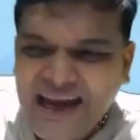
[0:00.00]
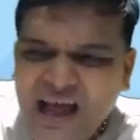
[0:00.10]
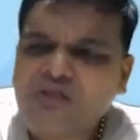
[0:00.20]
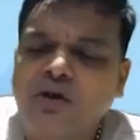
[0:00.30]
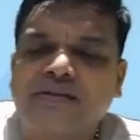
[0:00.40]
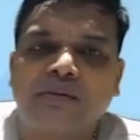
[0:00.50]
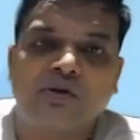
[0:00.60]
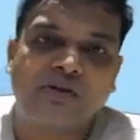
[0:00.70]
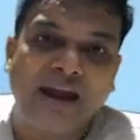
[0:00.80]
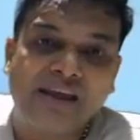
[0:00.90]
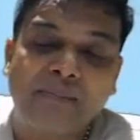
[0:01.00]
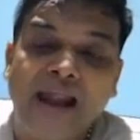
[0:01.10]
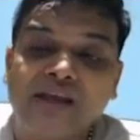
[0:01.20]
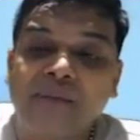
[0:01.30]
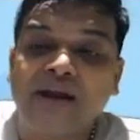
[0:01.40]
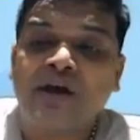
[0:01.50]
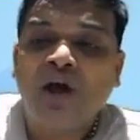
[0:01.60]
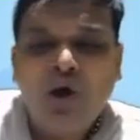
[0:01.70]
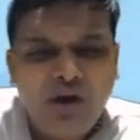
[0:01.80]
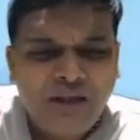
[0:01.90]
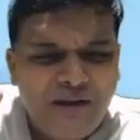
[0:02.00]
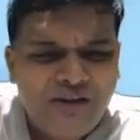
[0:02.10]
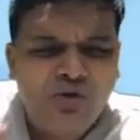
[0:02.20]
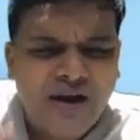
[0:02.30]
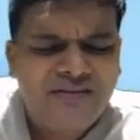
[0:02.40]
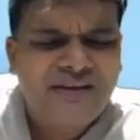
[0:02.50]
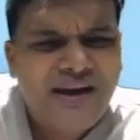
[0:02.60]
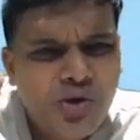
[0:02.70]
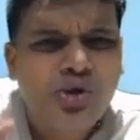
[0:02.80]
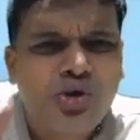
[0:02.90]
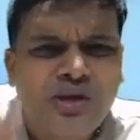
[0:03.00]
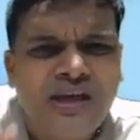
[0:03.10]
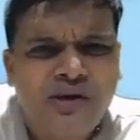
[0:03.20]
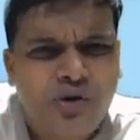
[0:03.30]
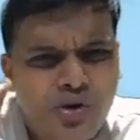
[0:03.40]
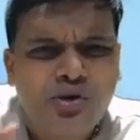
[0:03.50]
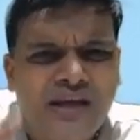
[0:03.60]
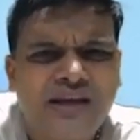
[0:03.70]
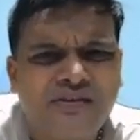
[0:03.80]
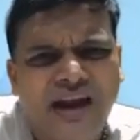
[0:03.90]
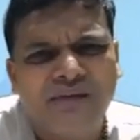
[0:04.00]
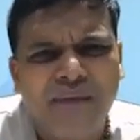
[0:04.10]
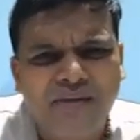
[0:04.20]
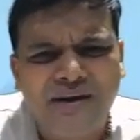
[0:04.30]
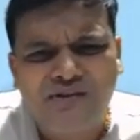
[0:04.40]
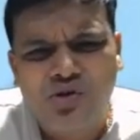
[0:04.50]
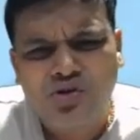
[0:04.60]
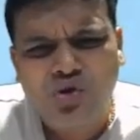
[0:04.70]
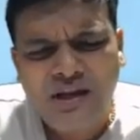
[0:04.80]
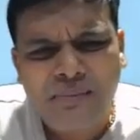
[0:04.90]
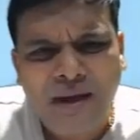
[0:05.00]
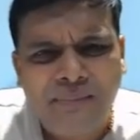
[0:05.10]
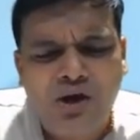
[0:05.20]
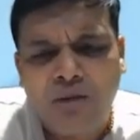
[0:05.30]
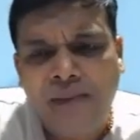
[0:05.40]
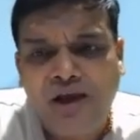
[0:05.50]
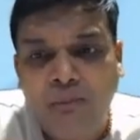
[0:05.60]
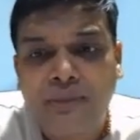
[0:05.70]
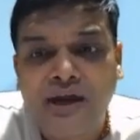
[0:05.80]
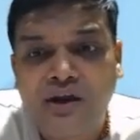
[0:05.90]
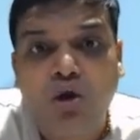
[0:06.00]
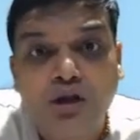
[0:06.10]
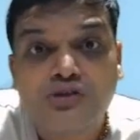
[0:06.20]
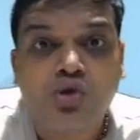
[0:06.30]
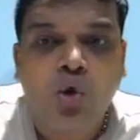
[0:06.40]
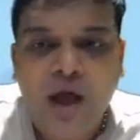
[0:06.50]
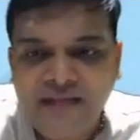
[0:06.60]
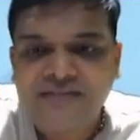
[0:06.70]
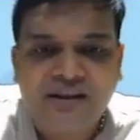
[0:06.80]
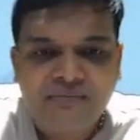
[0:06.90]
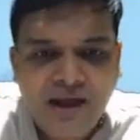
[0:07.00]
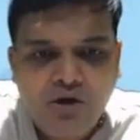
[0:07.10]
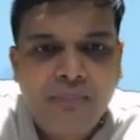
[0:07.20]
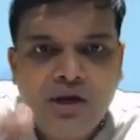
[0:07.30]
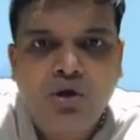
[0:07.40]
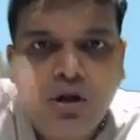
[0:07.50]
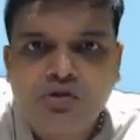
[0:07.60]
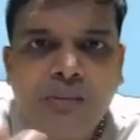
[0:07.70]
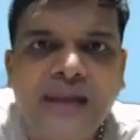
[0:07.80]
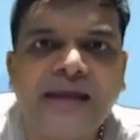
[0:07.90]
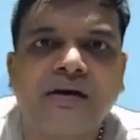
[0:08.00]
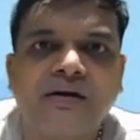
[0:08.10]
last concept, strategic management, okay, please do understand, do you think strategic management is used only by me or my competitor also? Answer is my competitor also, Malik.